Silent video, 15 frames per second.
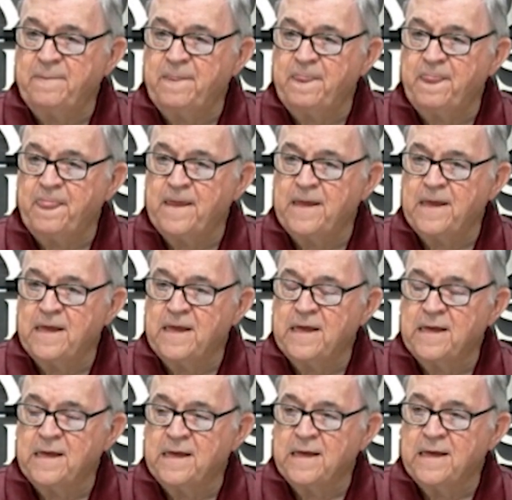
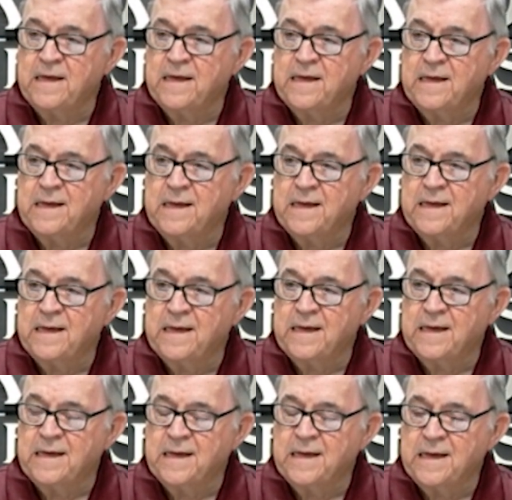
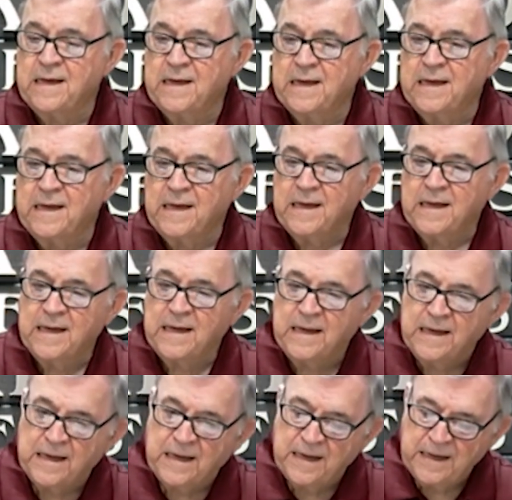
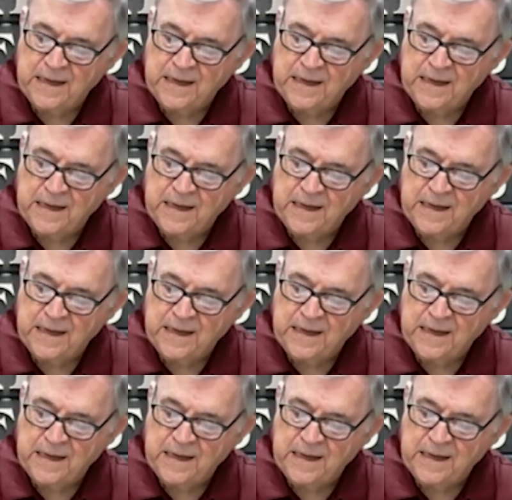(silence)